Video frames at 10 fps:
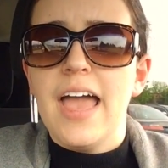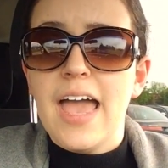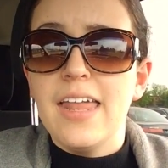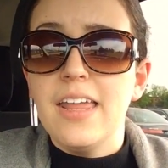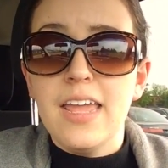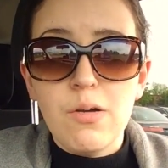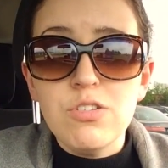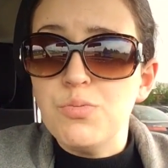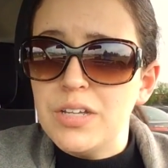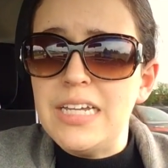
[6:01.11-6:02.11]
And it
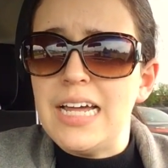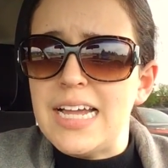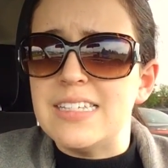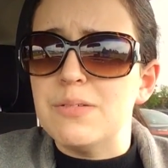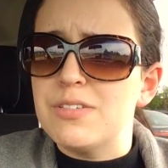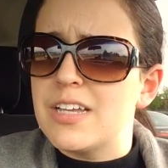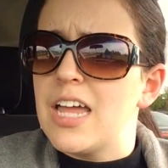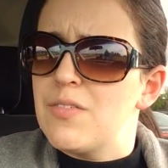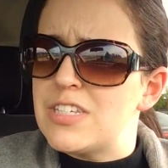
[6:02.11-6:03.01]
was really nice. It was kind of